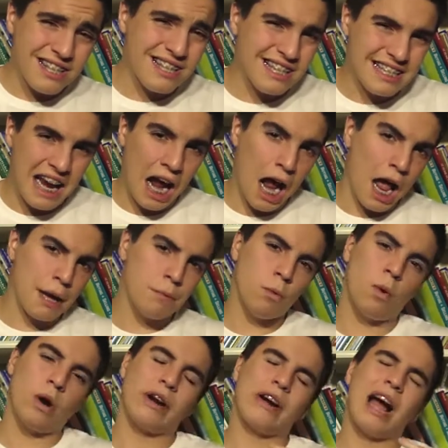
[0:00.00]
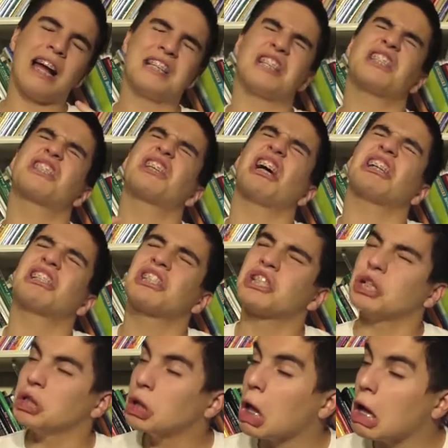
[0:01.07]
is the time where I discuss the
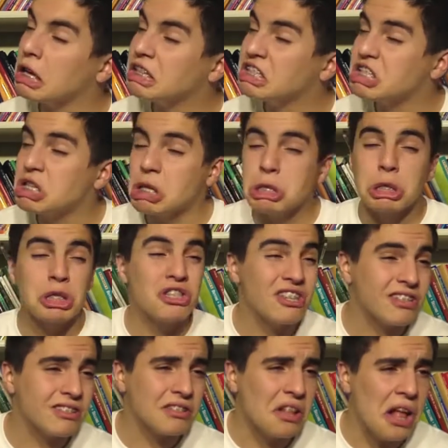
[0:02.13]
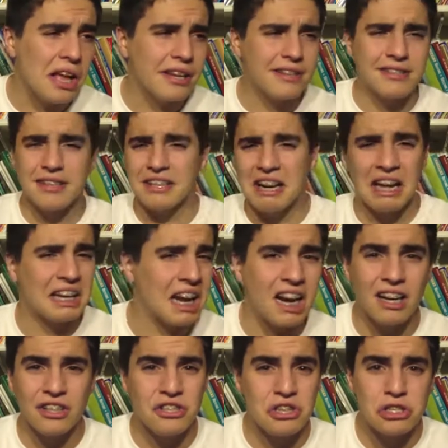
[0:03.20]
likes and the dislikes, and I kind
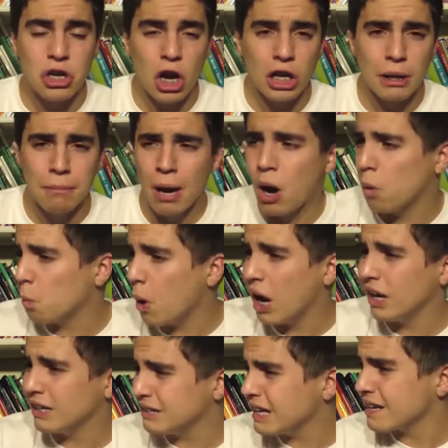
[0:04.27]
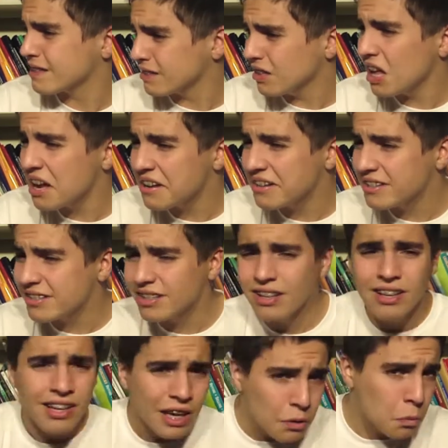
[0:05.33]
of just talk about why I like the likes
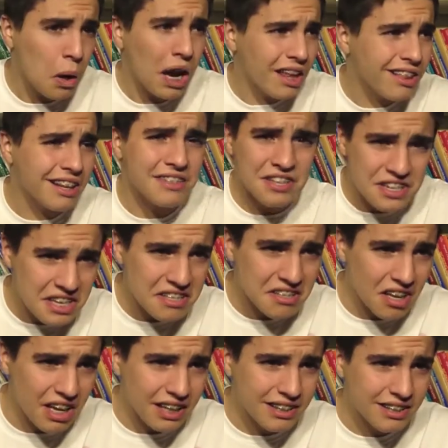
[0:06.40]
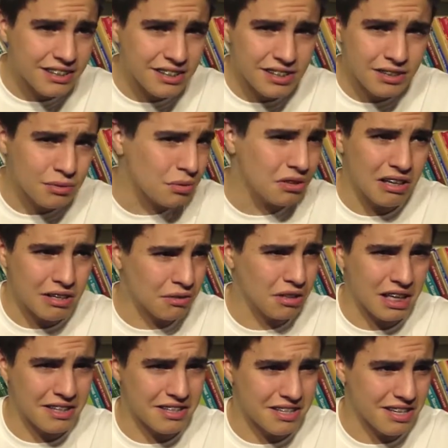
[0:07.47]
and why I like the dislikes. Well, I don't
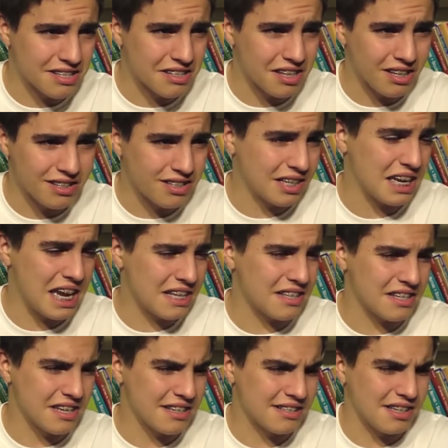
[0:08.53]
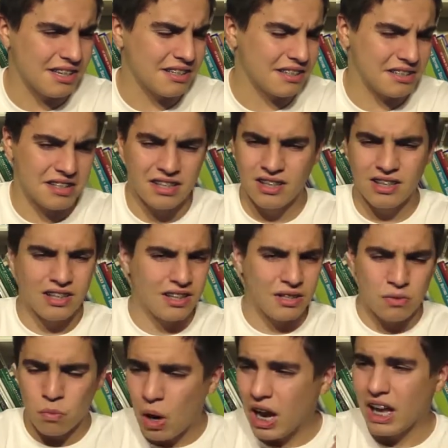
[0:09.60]
like the dislikes. I hate the dislikes.
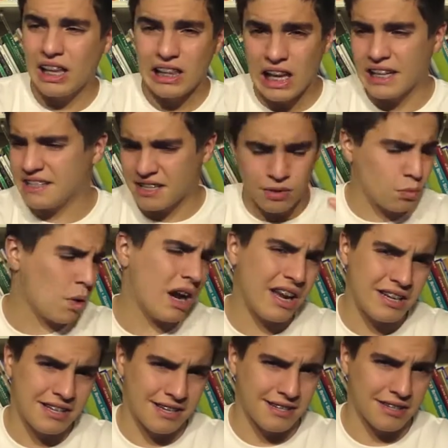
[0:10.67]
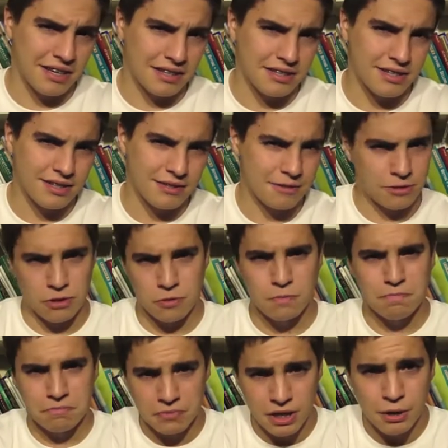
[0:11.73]
Why I liked it and why I disliked it. So,
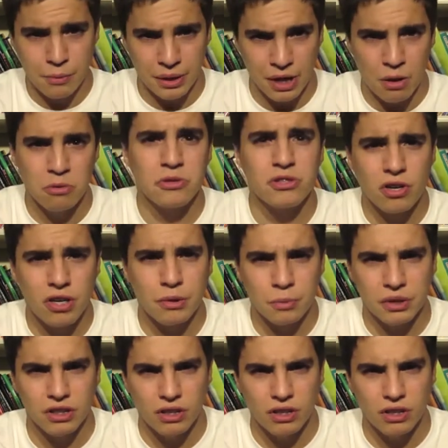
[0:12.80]
here we go, starting with the